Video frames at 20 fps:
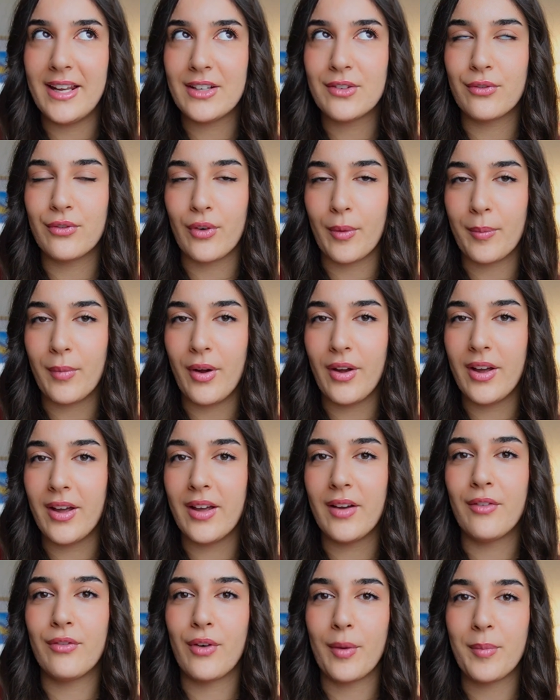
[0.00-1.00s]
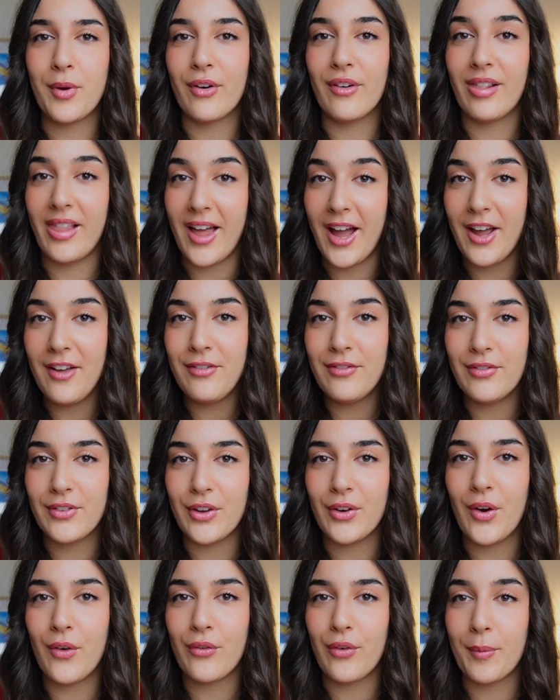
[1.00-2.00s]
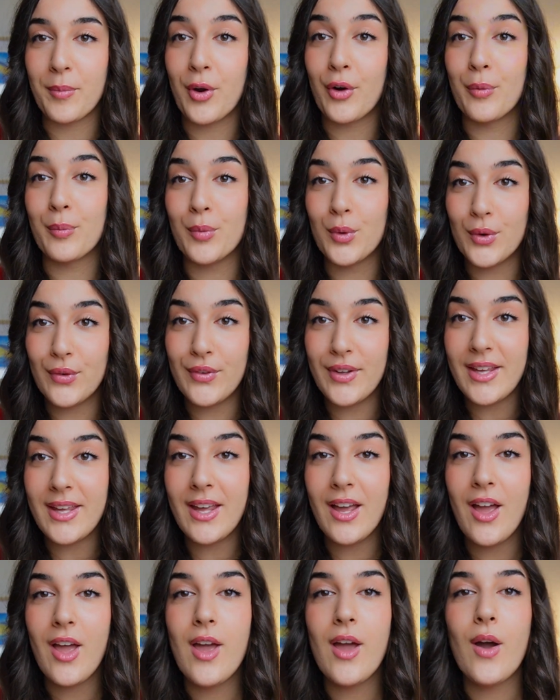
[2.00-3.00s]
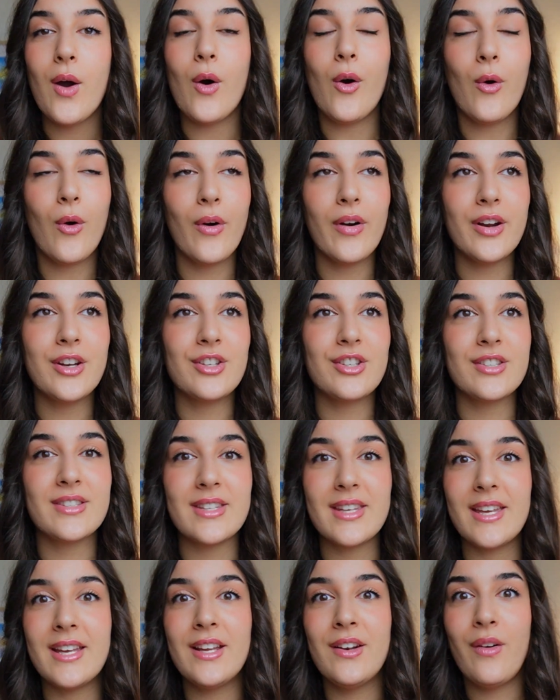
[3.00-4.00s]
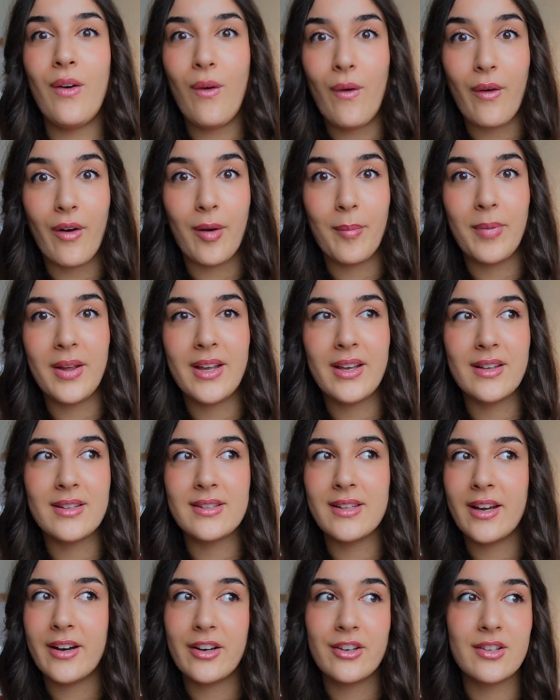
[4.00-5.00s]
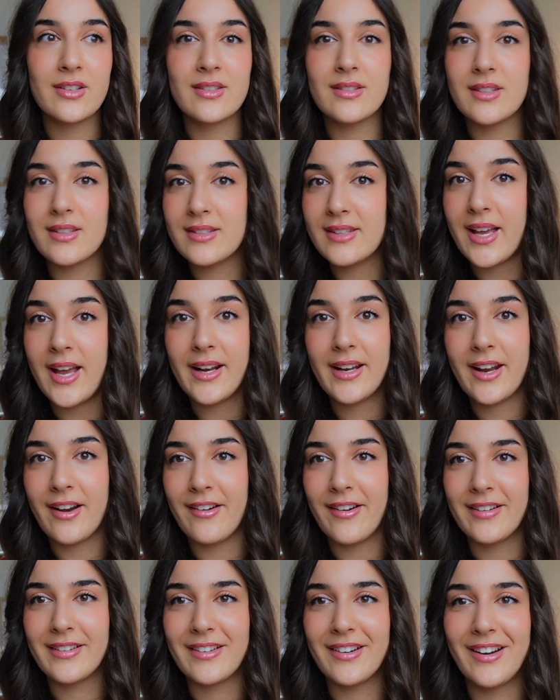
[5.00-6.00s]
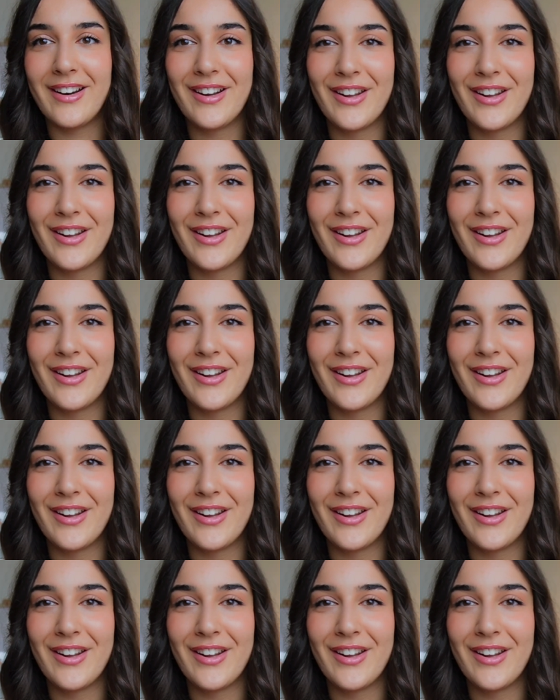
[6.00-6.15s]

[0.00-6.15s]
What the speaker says: from your life, you know, from your movie, or just ignore, because they're just a side character,